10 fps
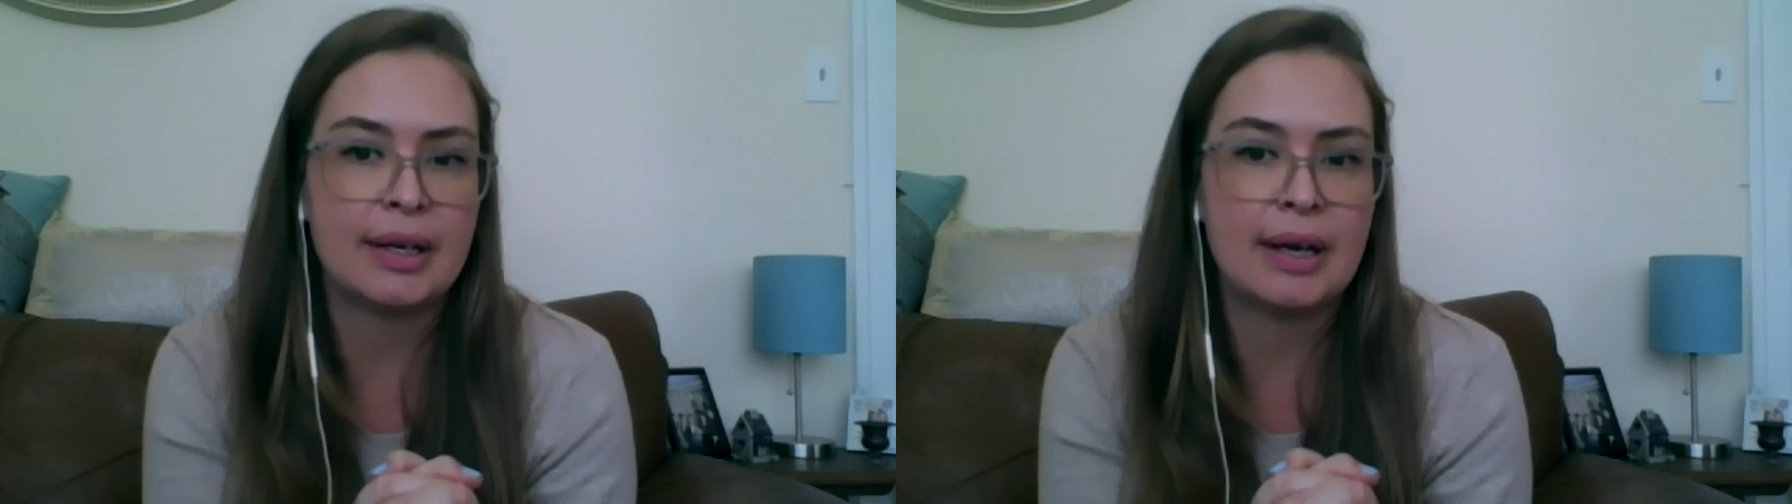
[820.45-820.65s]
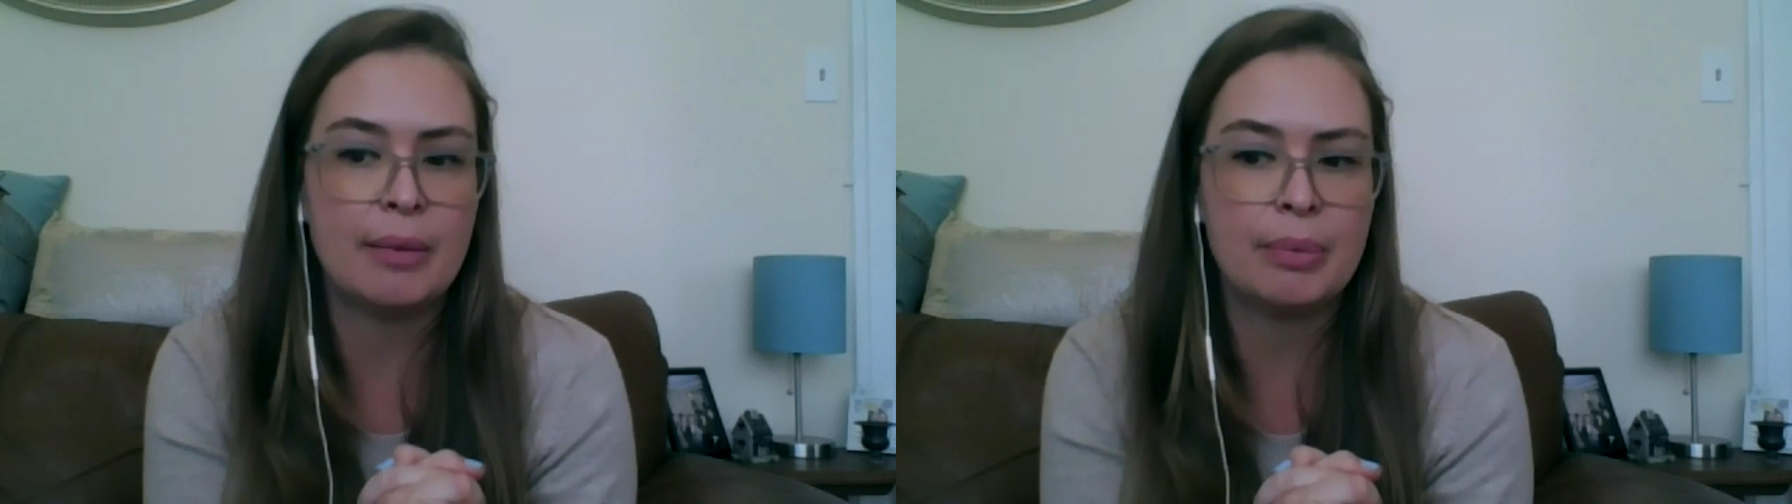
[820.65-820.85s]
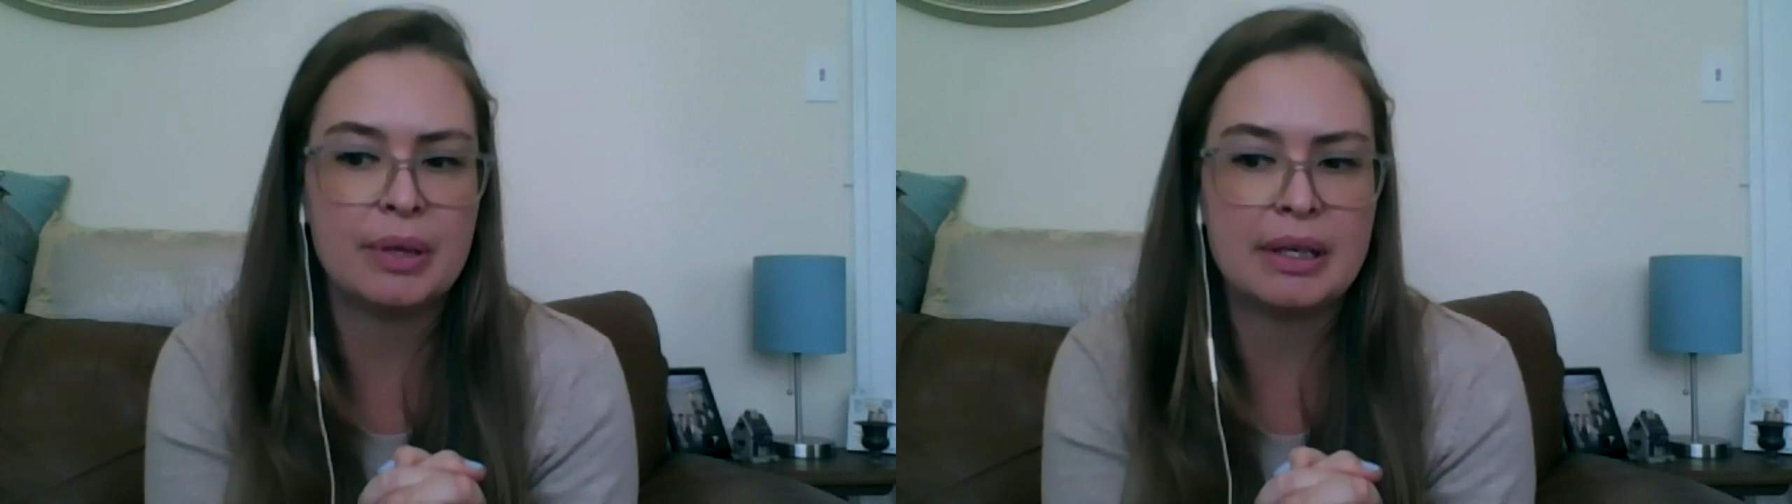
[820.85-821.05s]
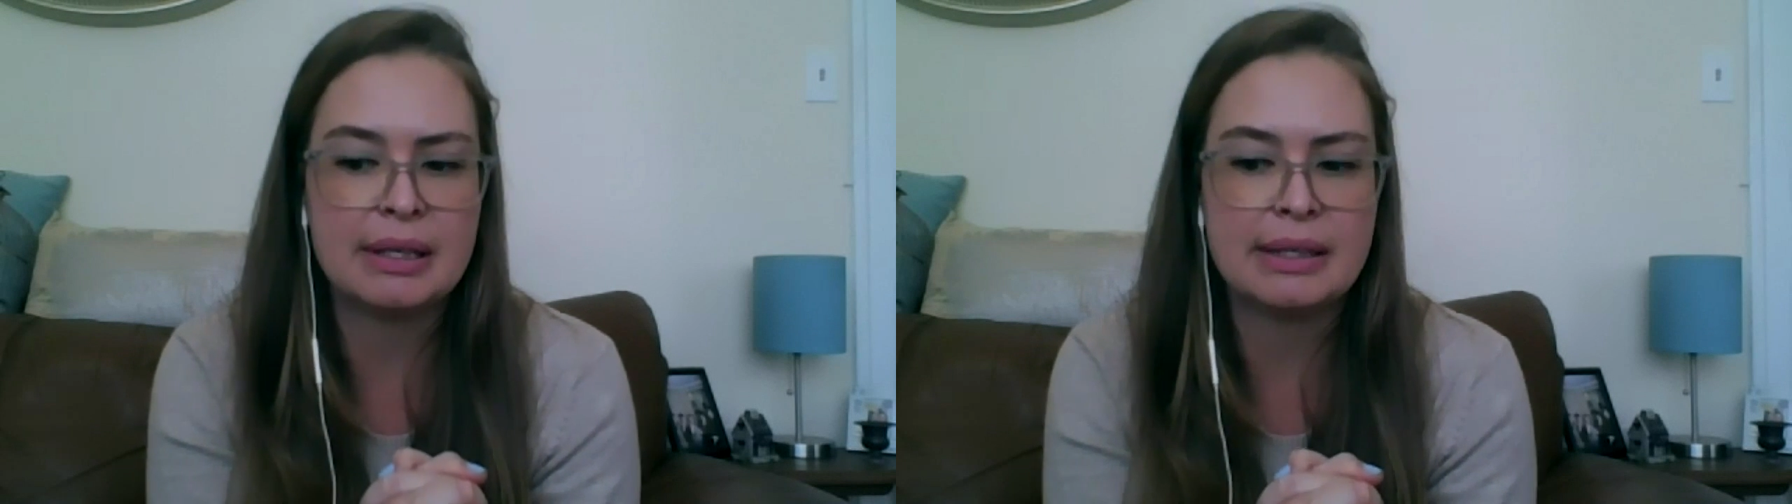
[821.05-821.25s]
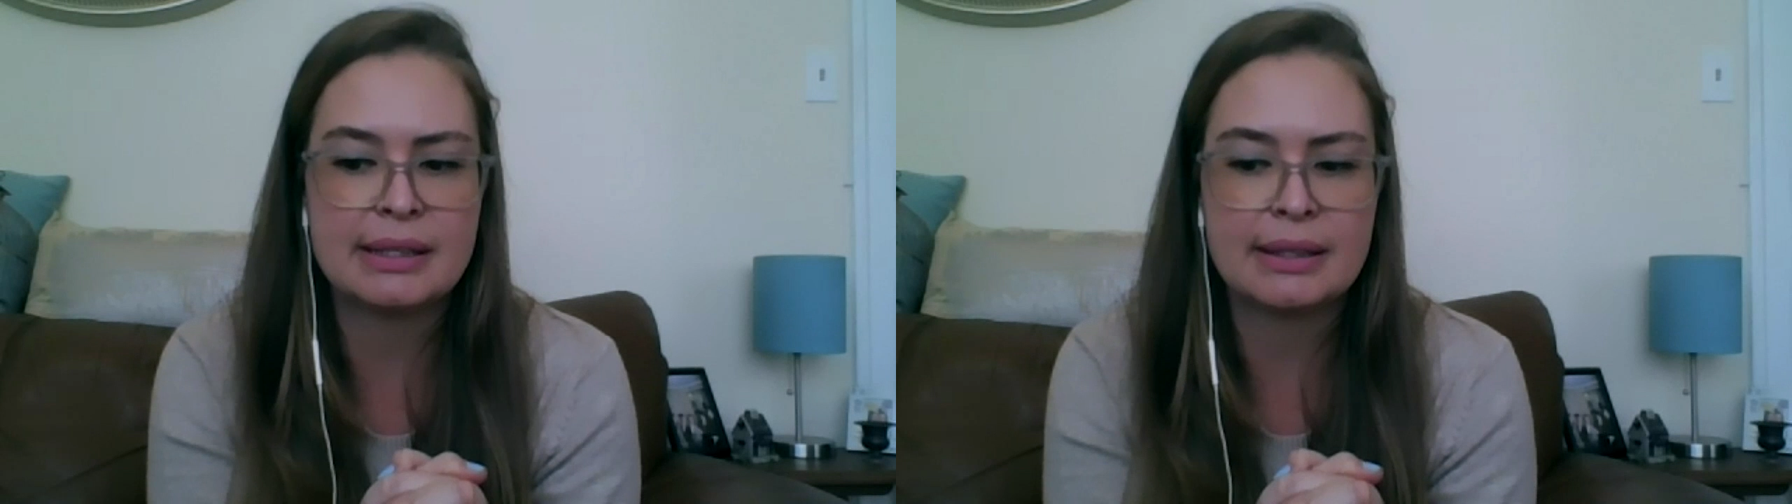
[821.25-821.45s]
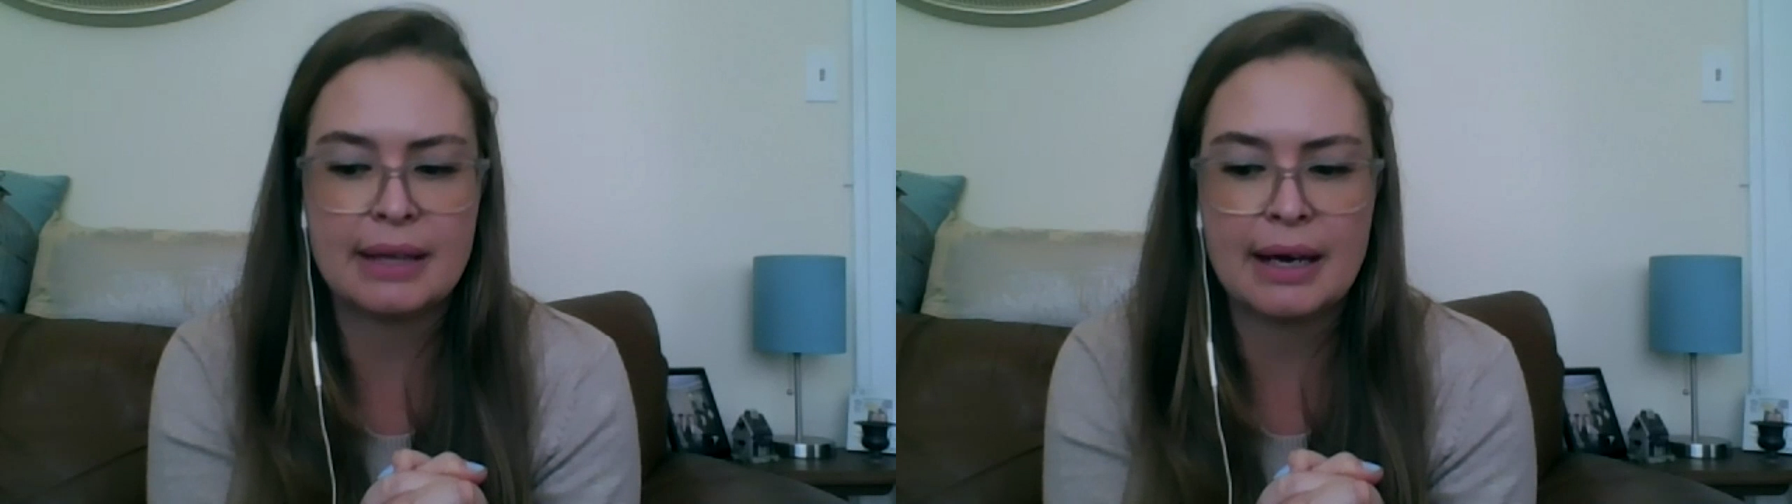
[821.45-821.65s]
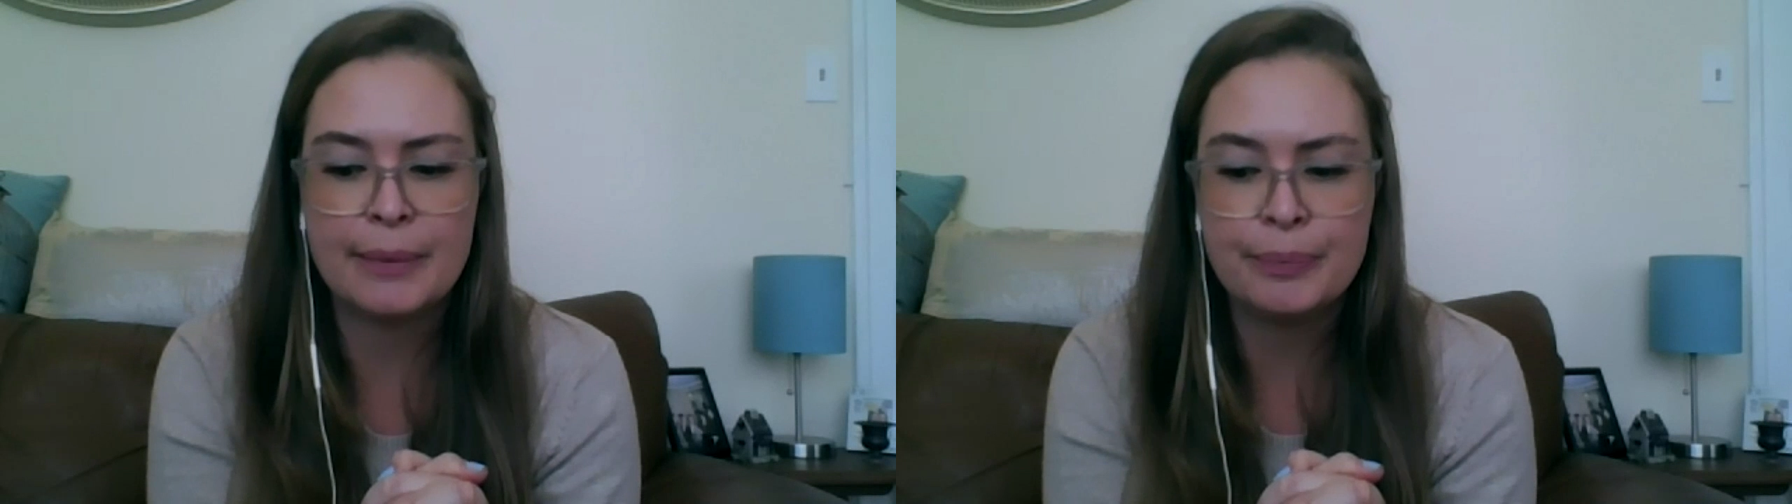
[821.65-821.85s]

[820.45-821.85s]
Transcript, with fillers: it up is that